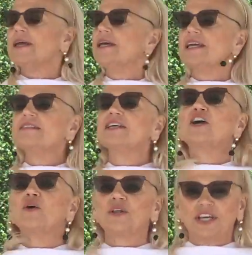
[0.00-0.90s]
He said,
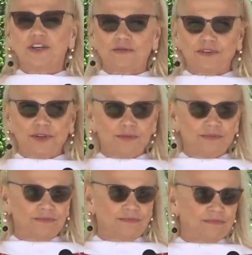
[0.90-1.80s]
go to the interview.
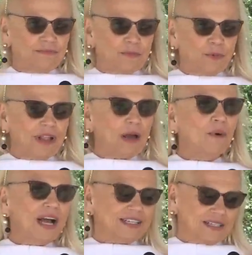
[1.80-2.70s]
Well, I
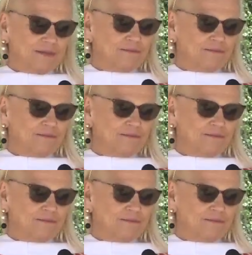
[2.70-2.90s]
went.